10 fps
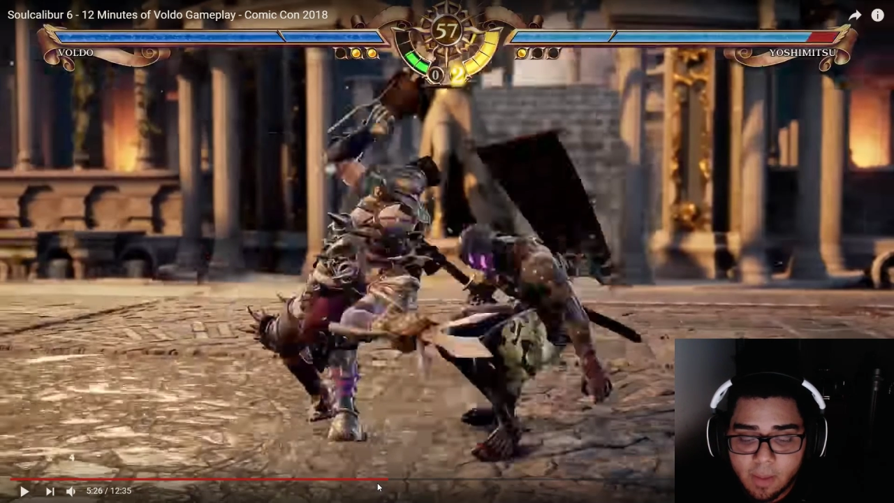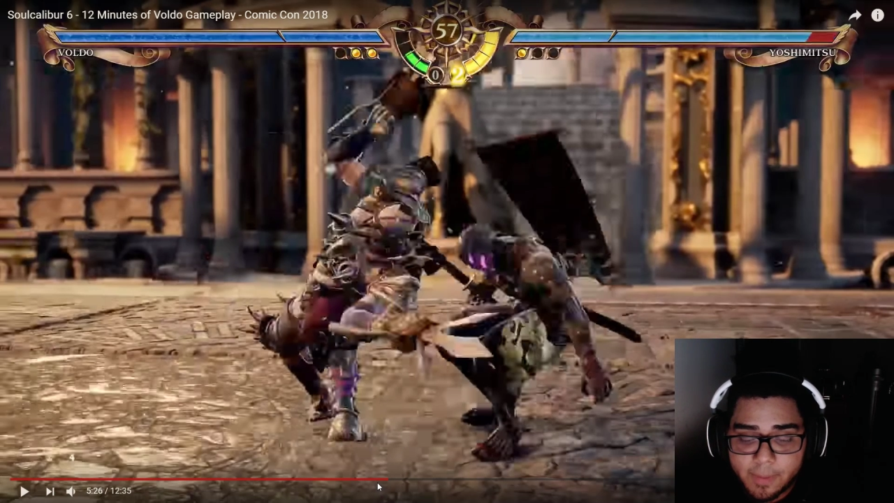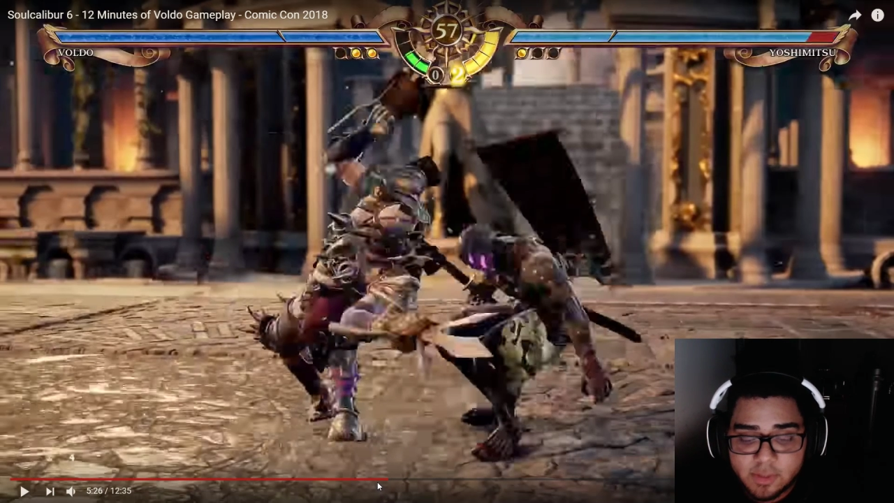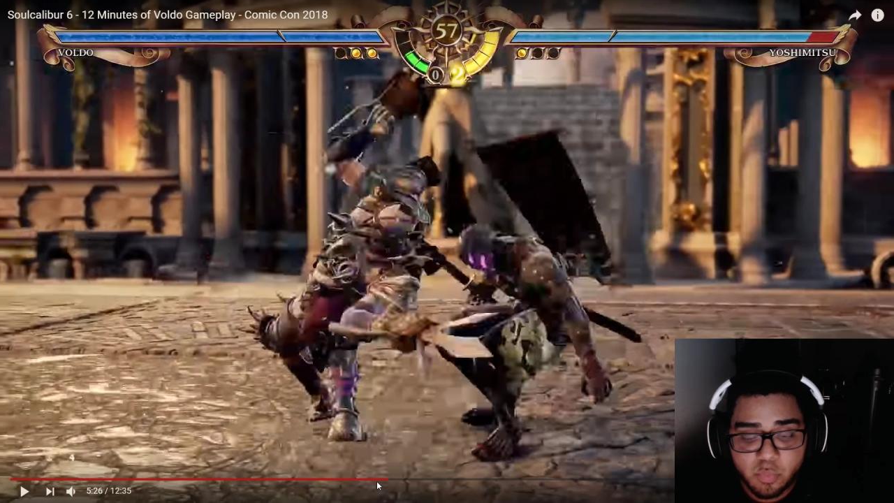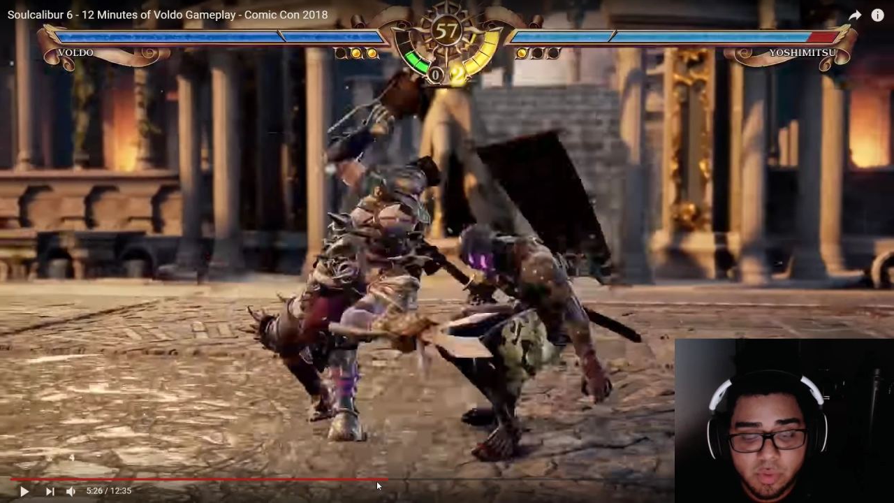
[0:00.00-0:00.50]

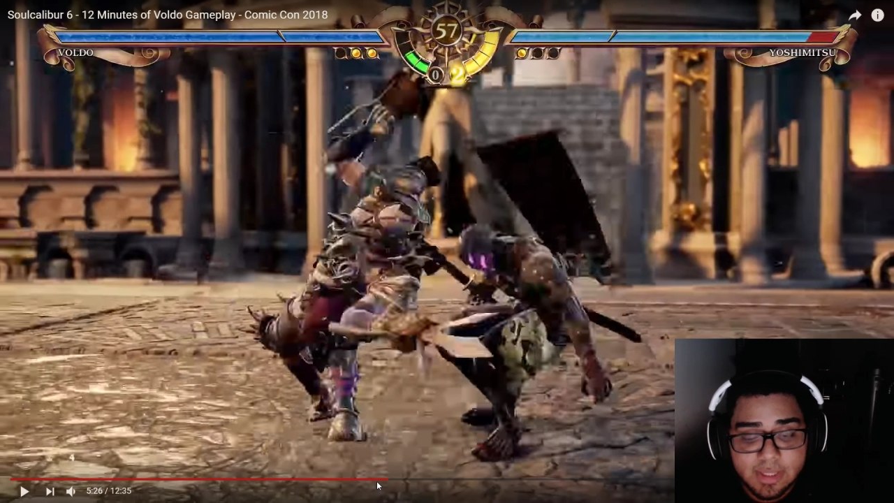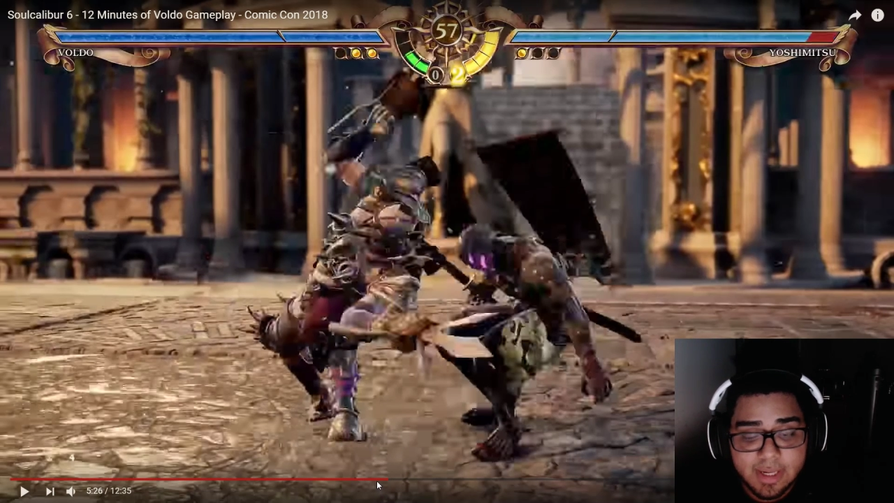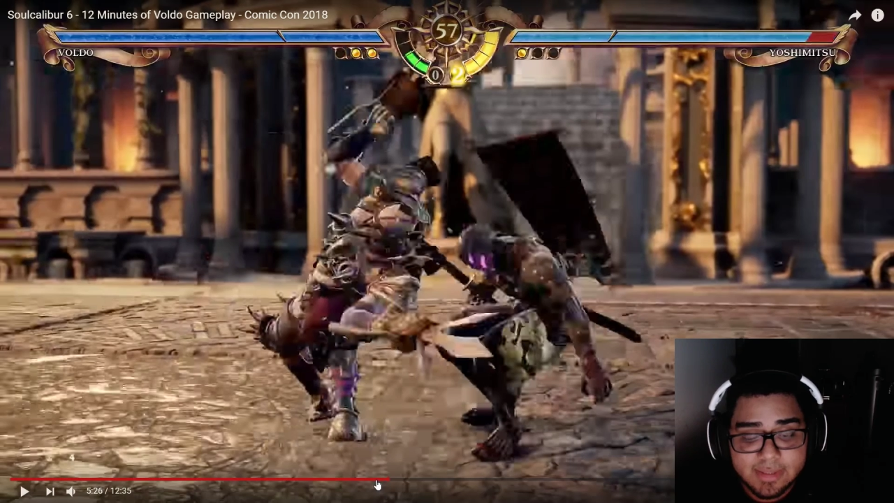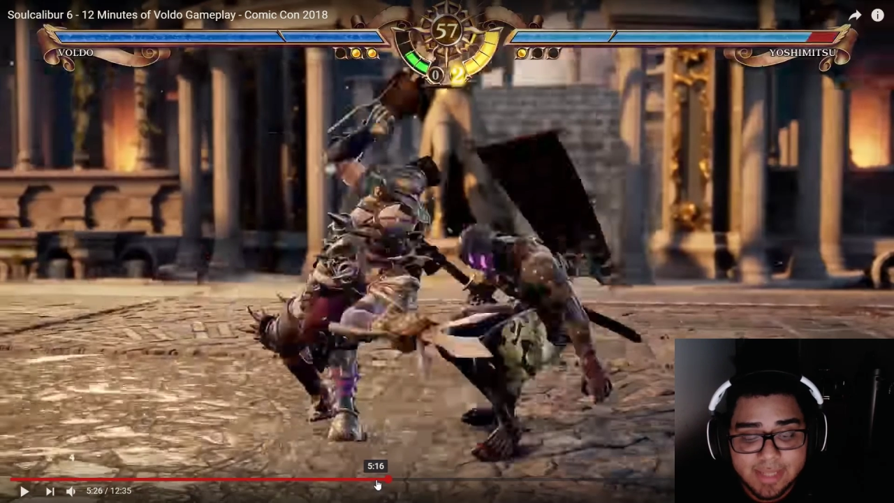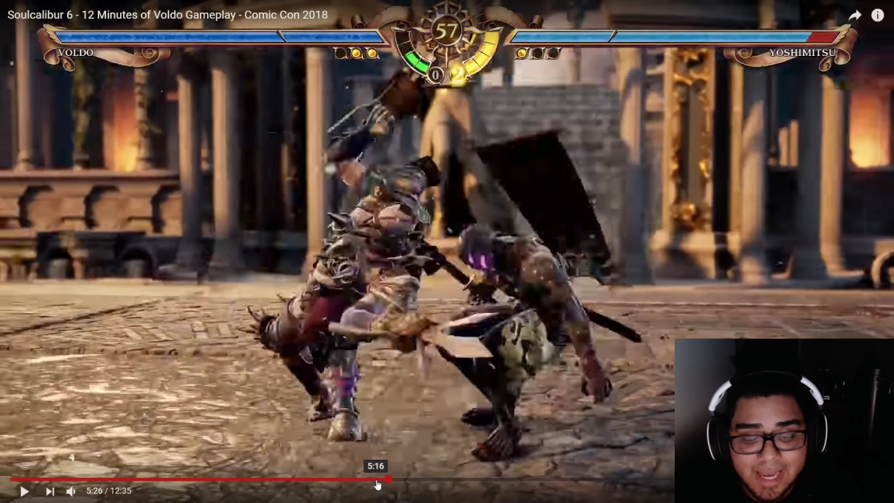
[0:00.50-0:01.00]
But it's really
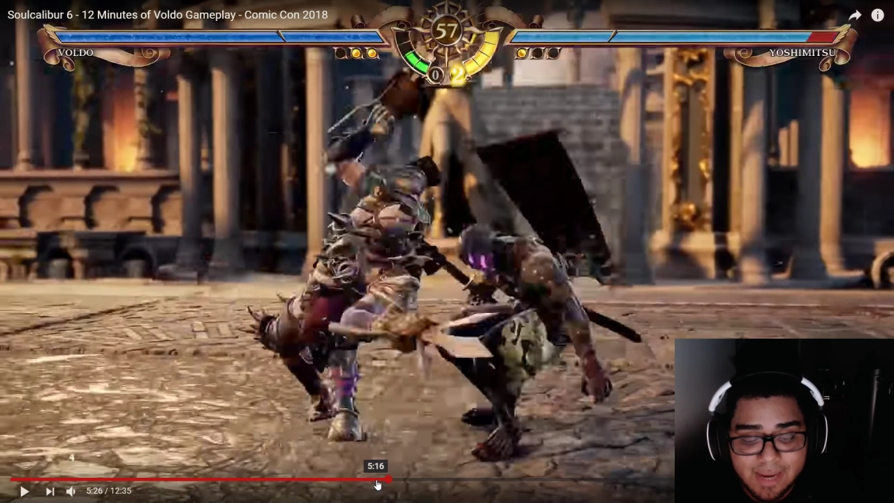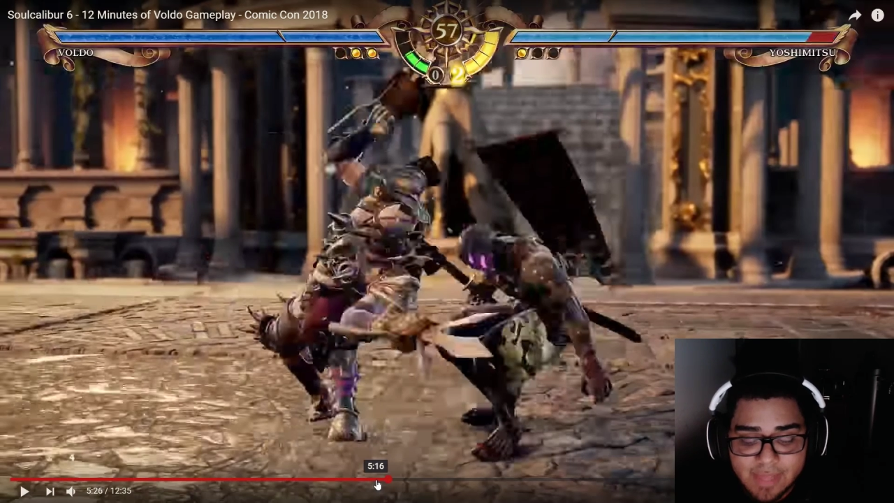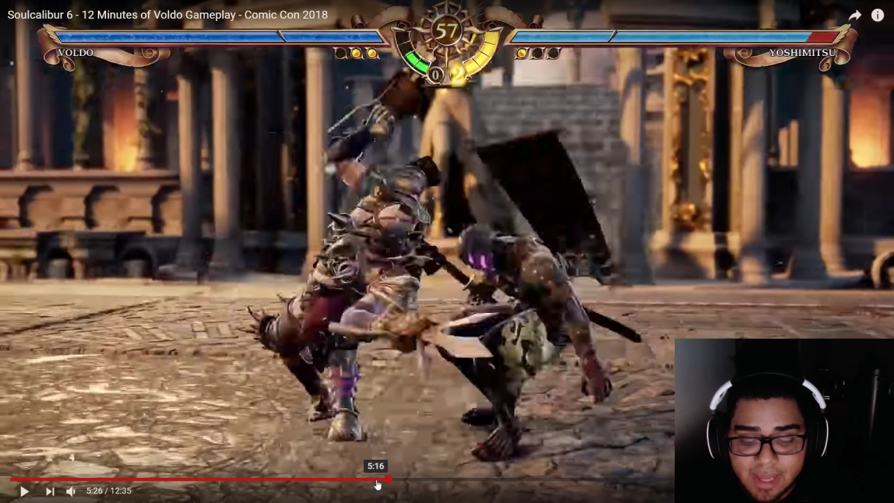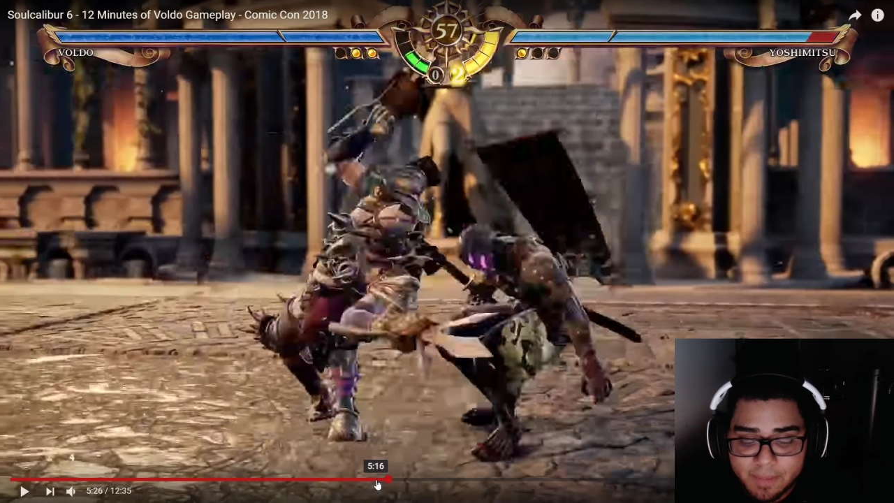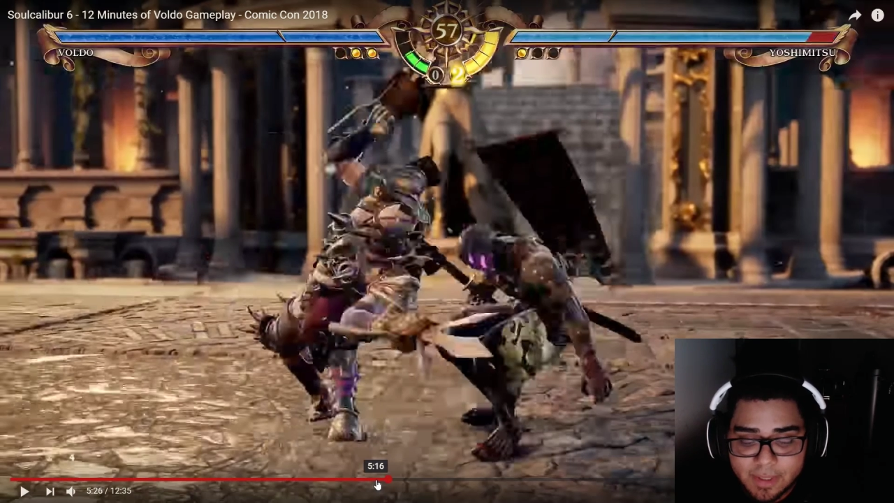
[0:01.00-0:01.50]
nice to have
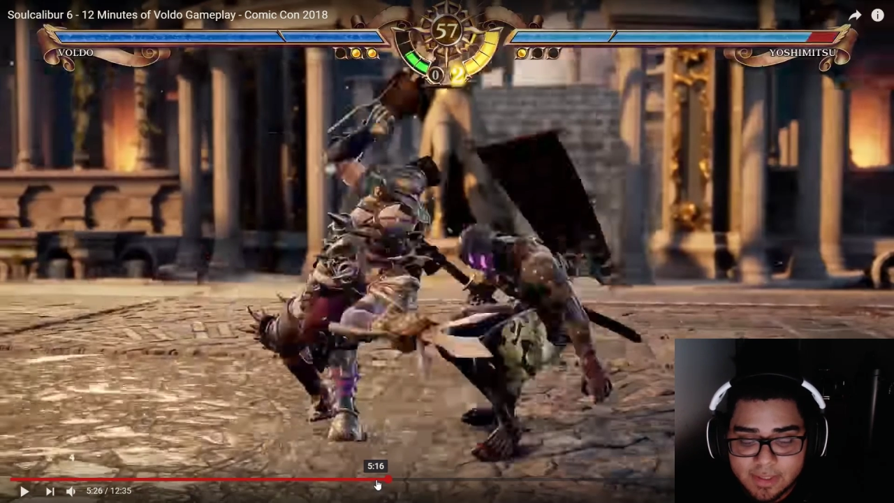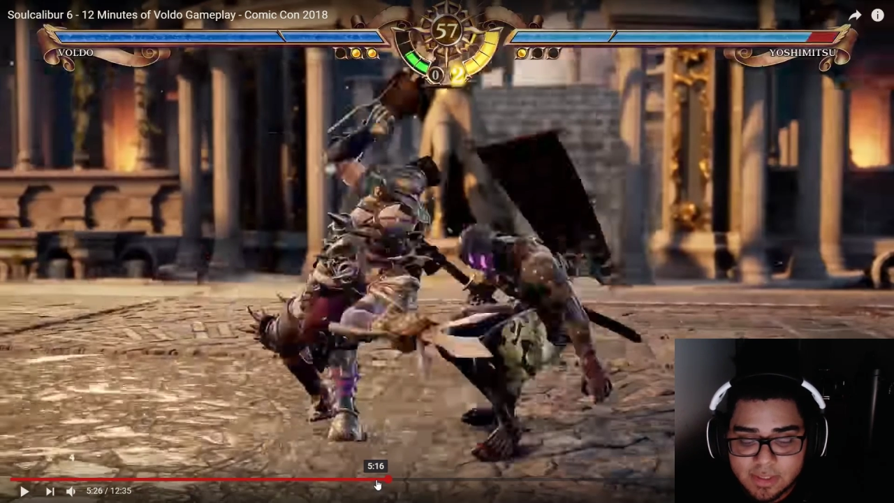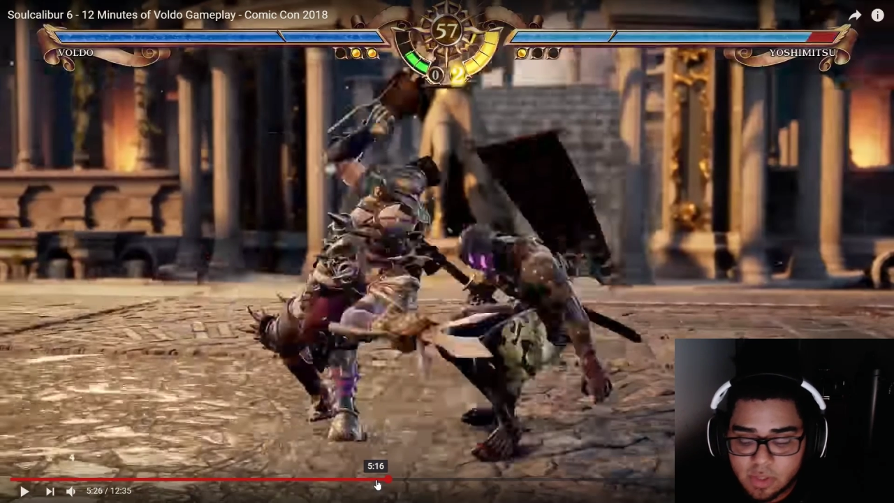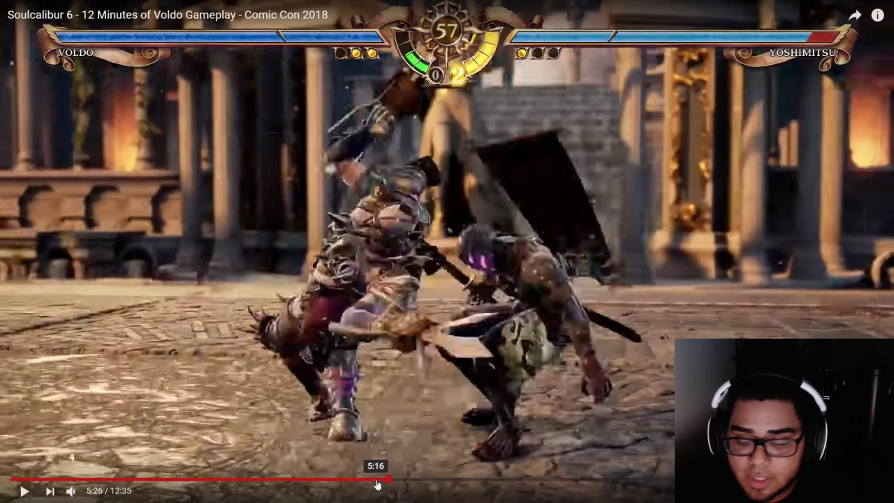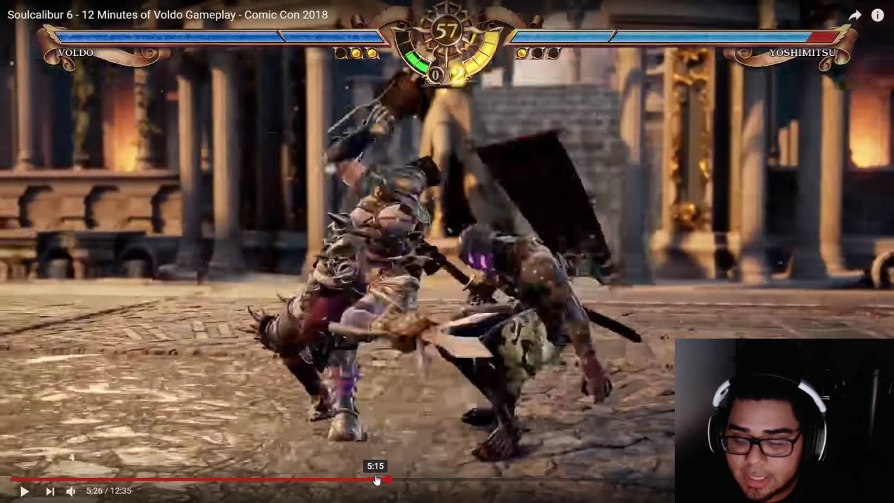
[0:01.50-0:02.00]
that because it